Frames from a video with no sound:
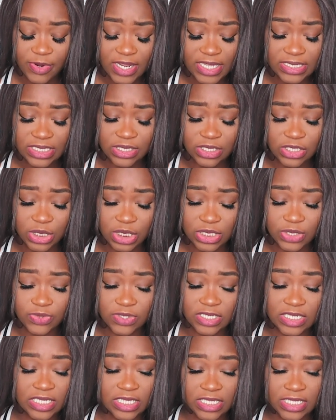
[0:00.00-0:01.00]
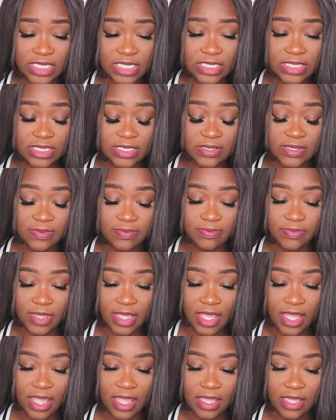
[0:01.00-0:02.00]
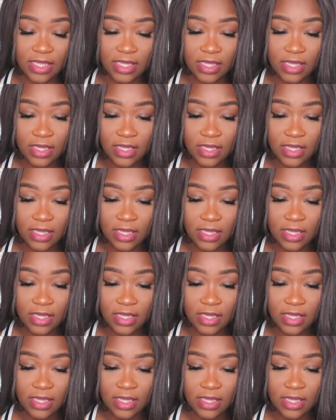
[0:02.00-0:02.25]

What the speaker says: prices are just ridiculous. But